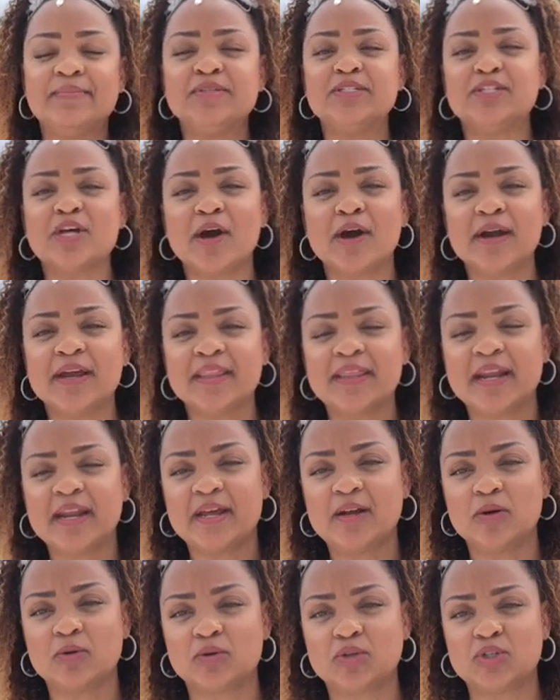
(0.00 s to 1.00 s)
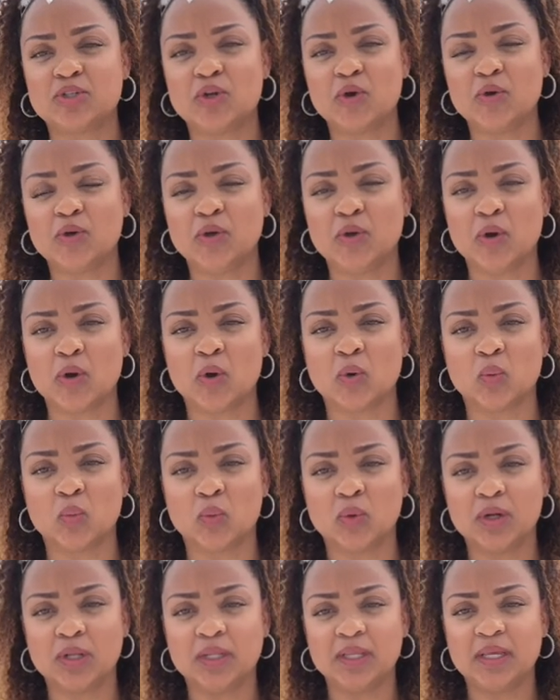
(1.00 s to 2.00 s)
sorry that I don't show you a
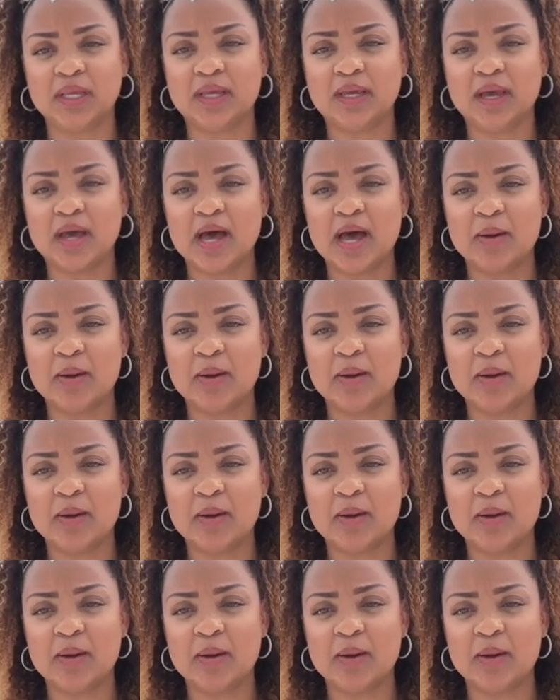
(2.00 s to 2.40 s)
really